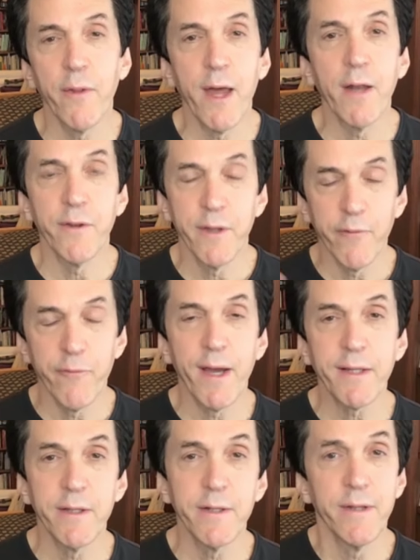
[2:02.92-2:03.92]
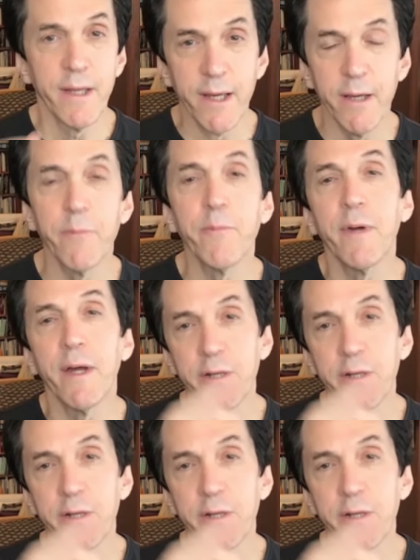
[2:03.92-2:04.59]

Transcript: how that affected him